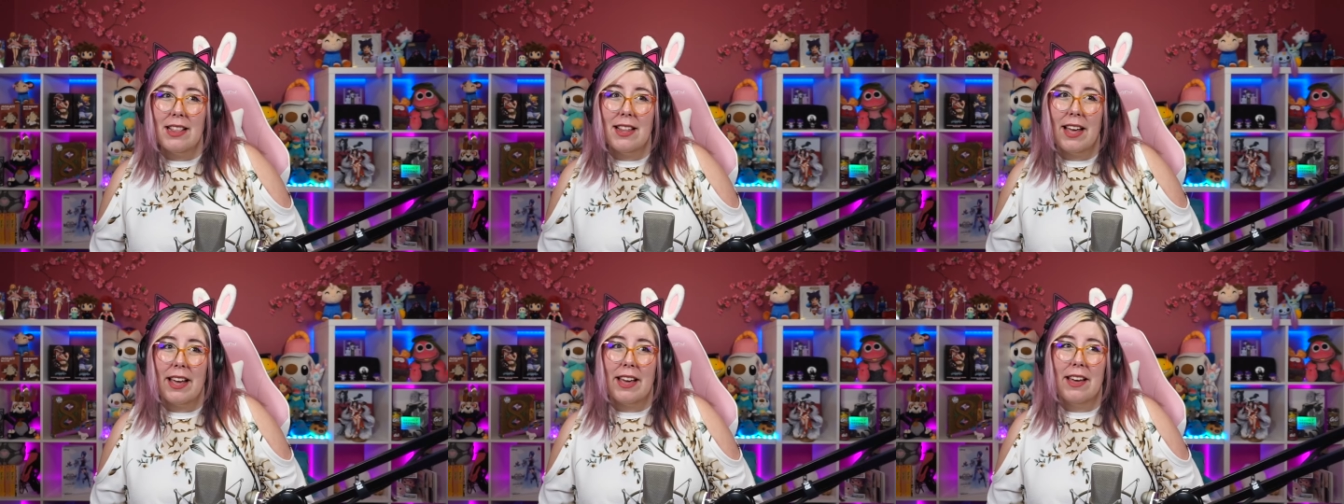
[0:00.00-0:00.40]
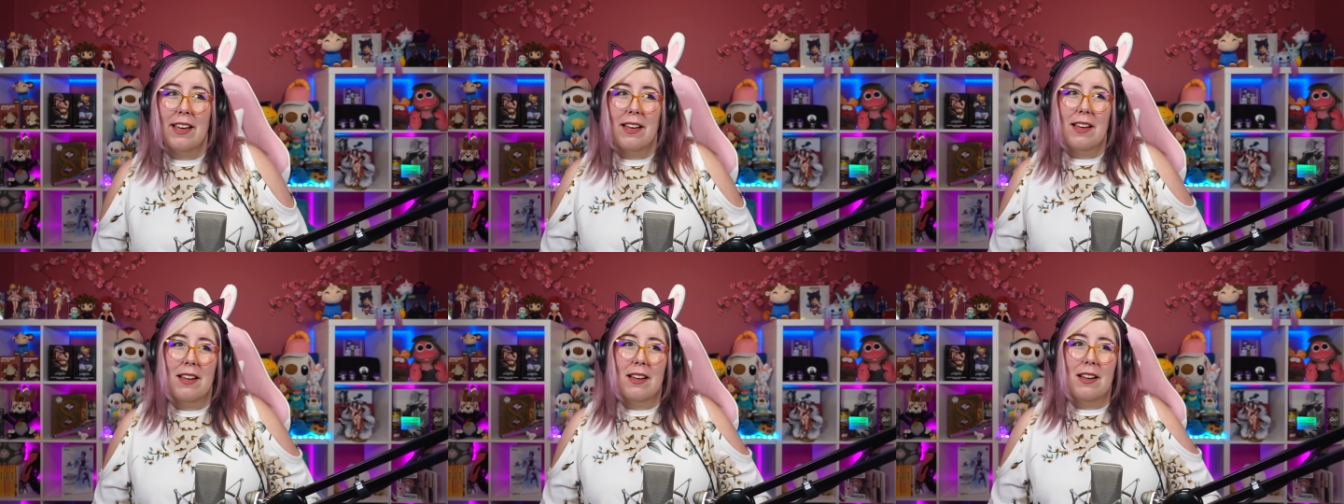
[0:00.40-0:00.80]
Like,
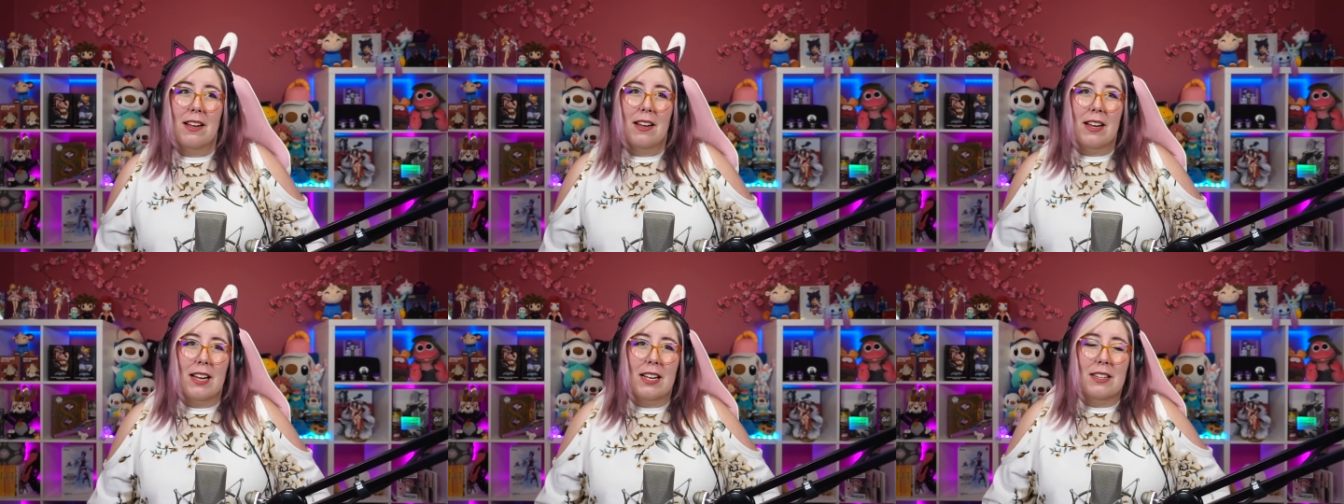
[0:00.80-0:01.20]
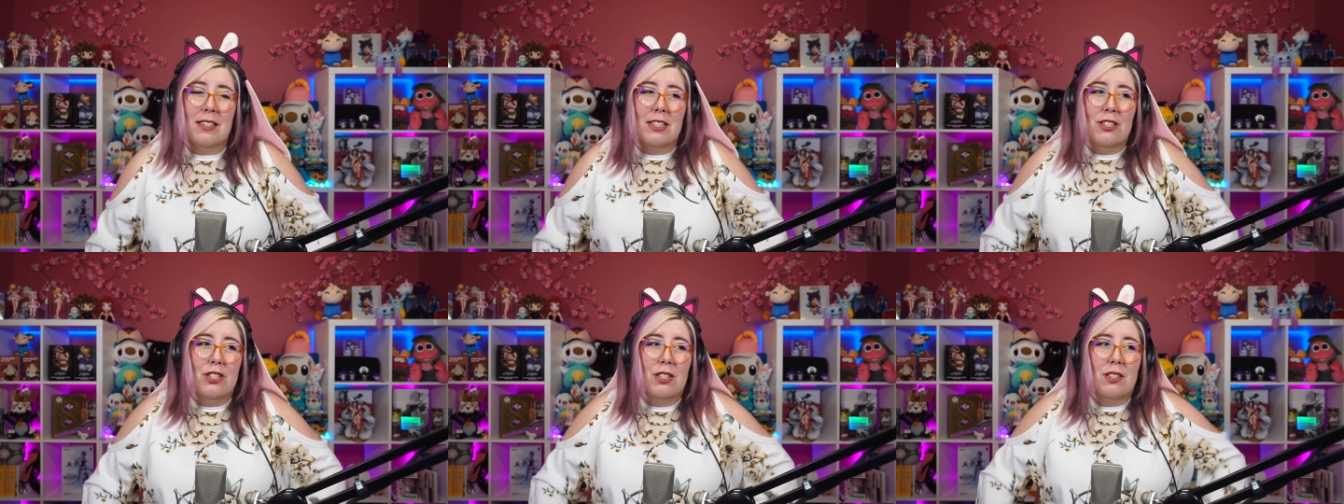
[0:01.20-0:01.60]
is
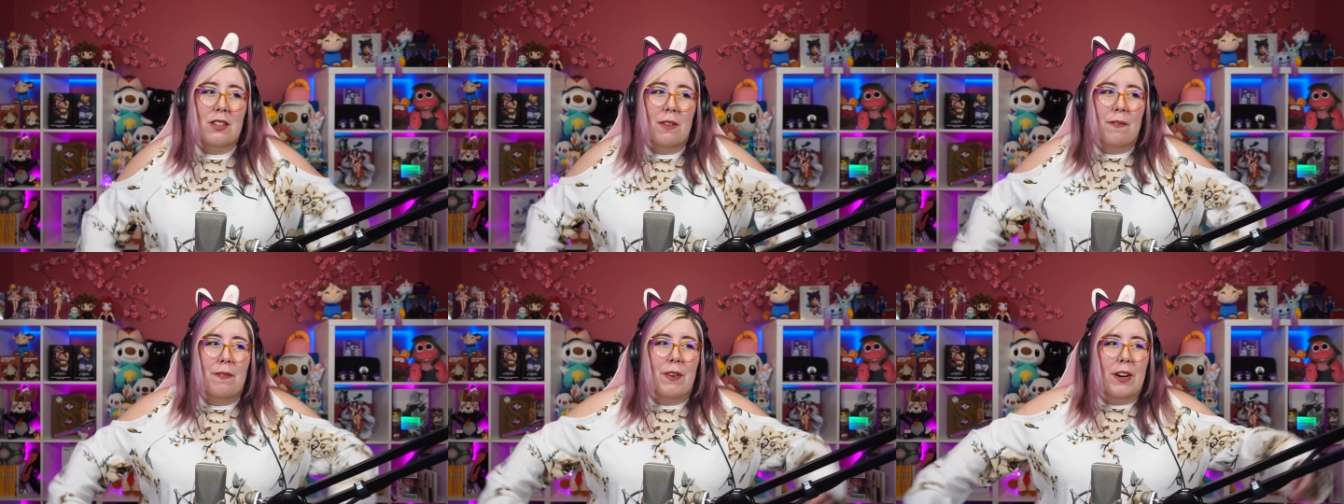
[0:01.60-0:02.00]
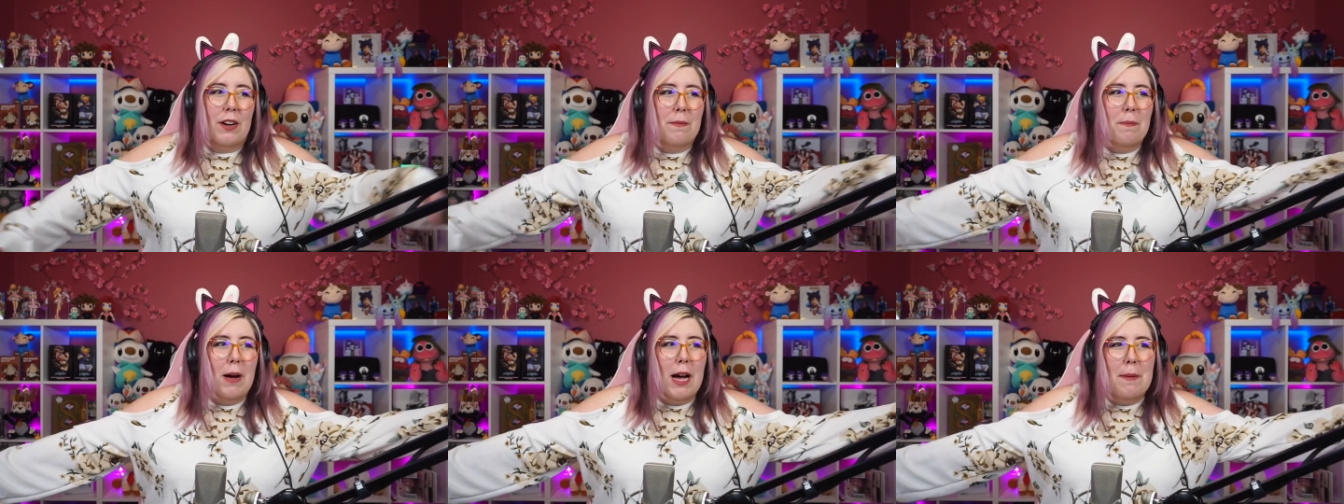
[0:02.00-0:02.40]
it just
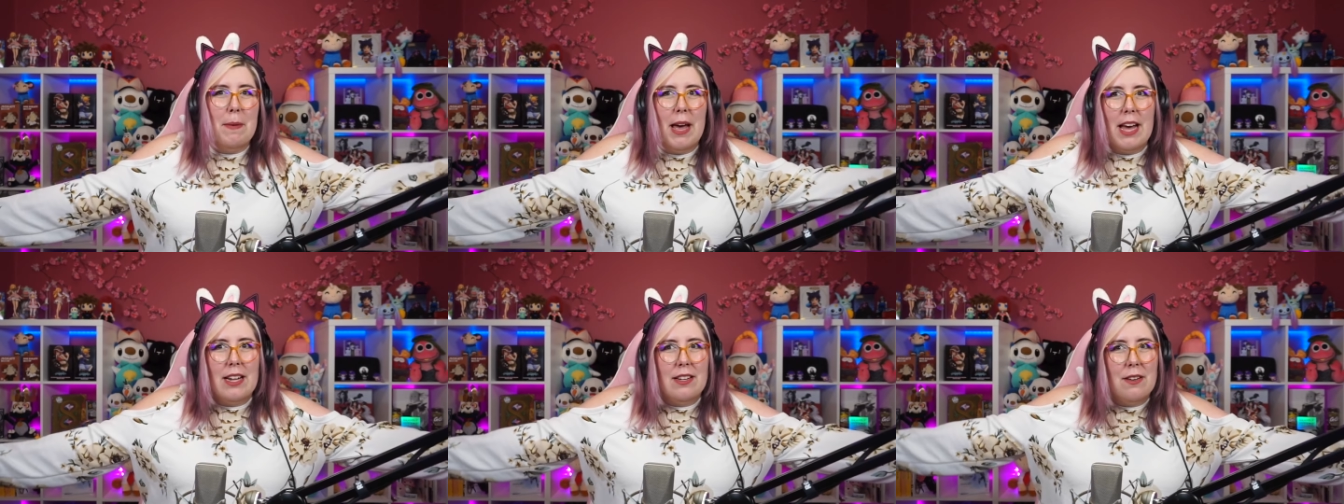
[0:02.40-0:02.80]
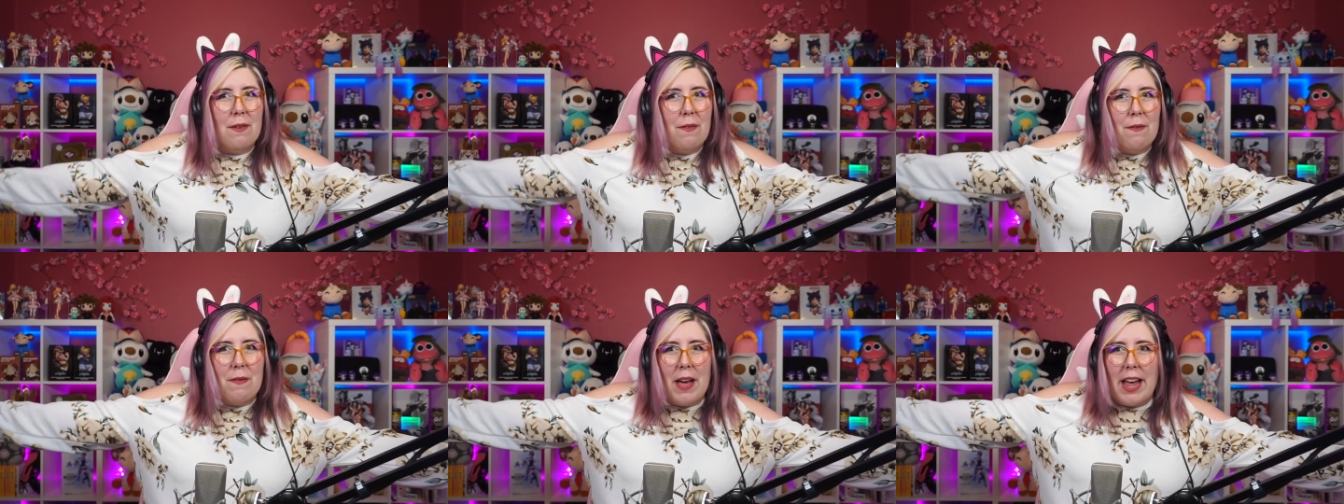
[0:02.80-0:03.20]
confirmed mom had an
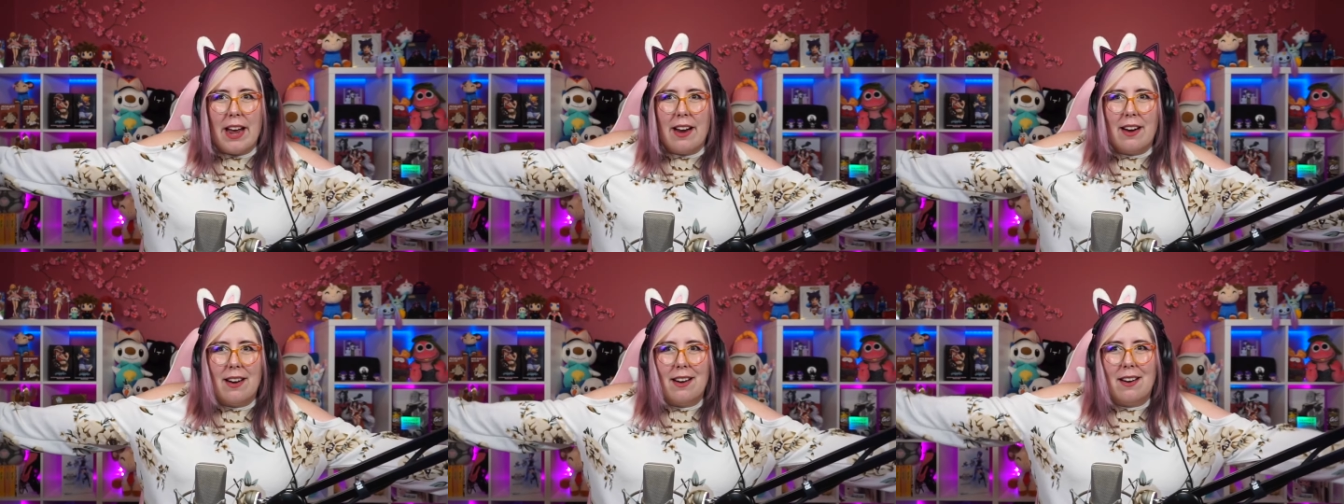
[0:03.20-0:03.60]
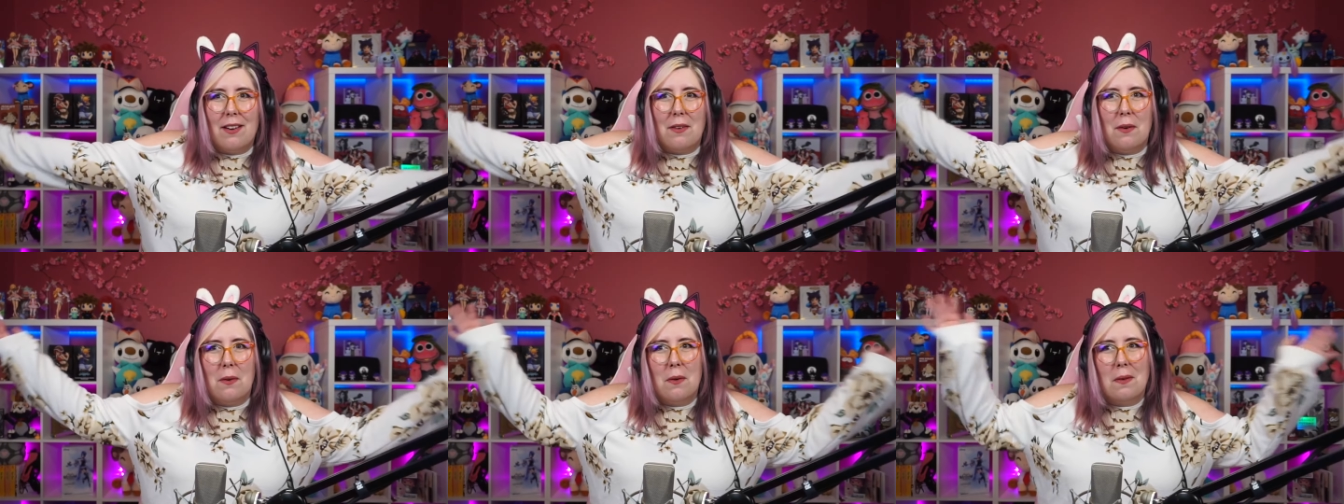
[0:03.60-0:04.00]
affair
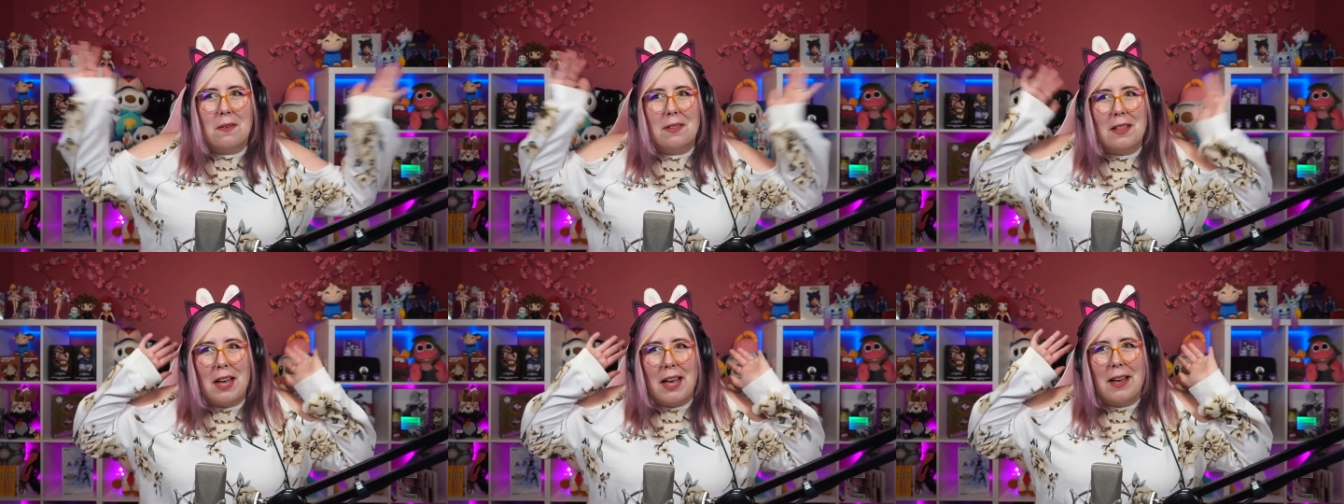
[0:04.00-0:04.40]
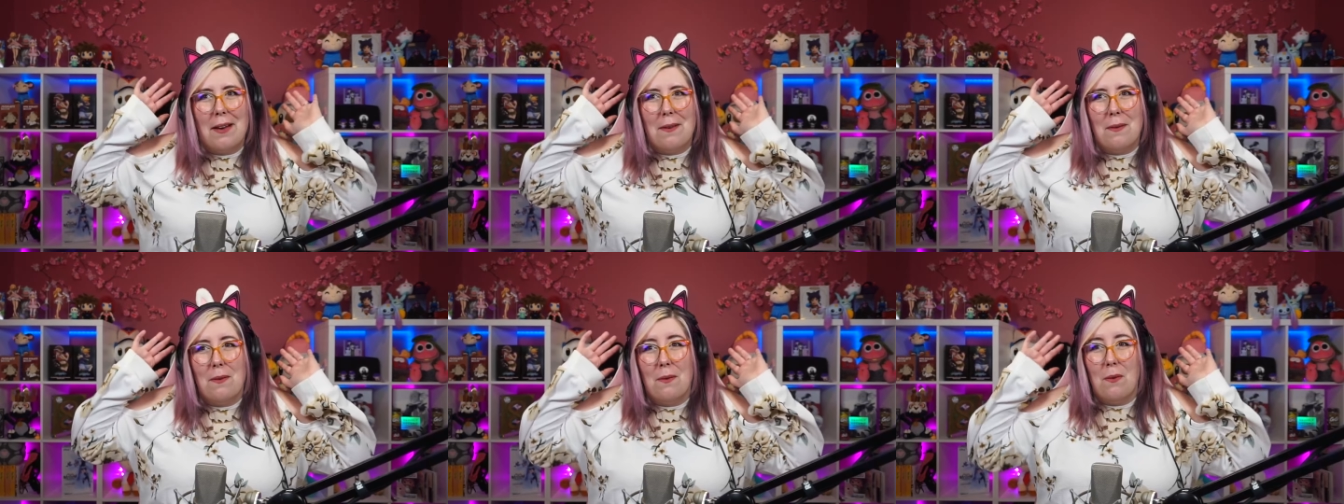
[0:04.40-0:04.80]
or like
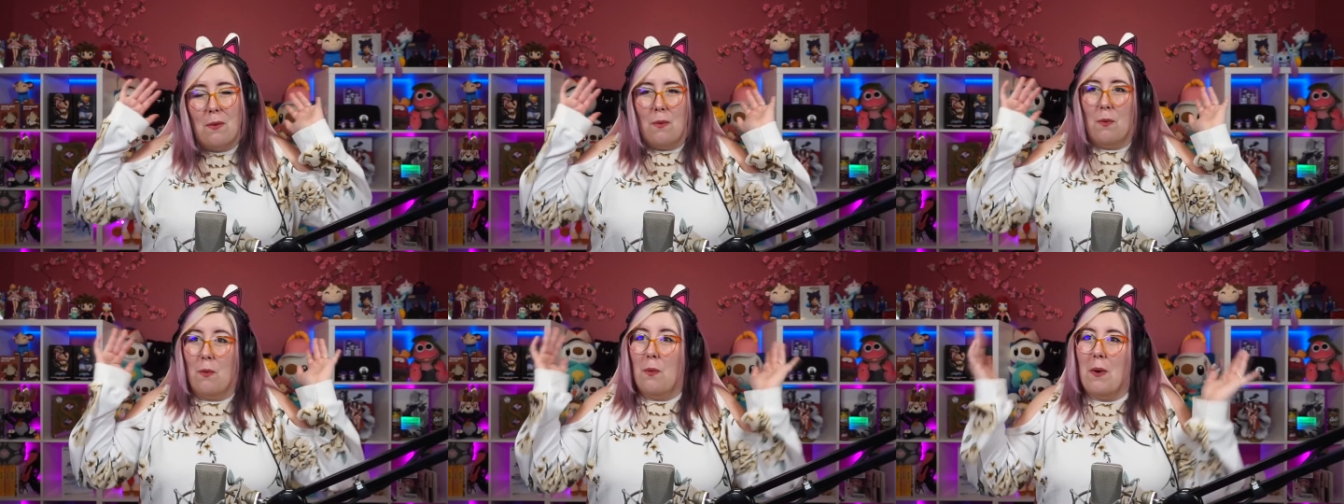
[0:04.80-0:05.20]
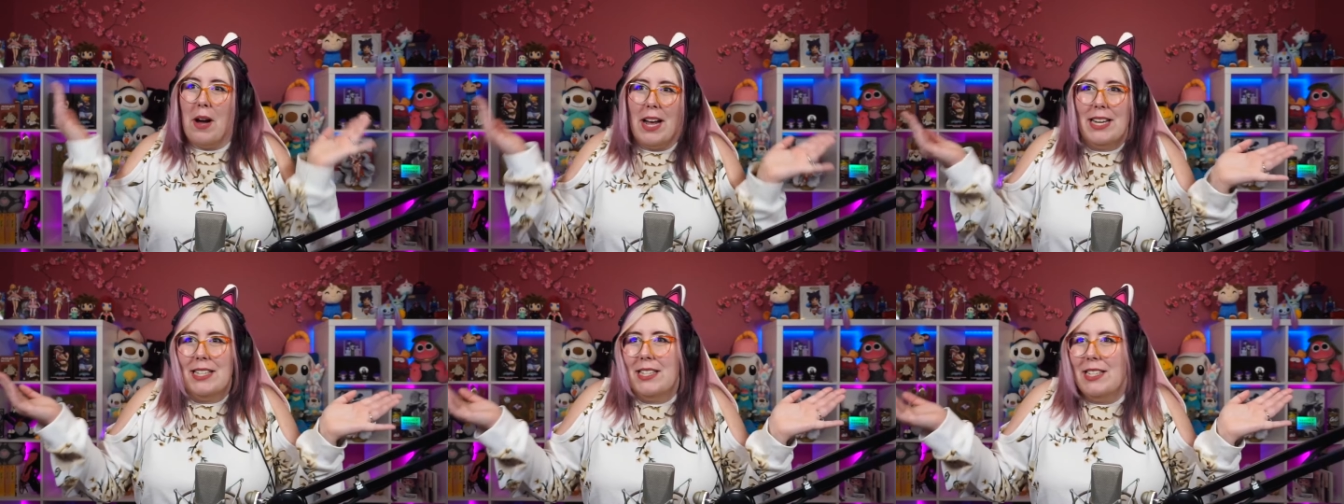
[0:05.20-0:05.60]
what?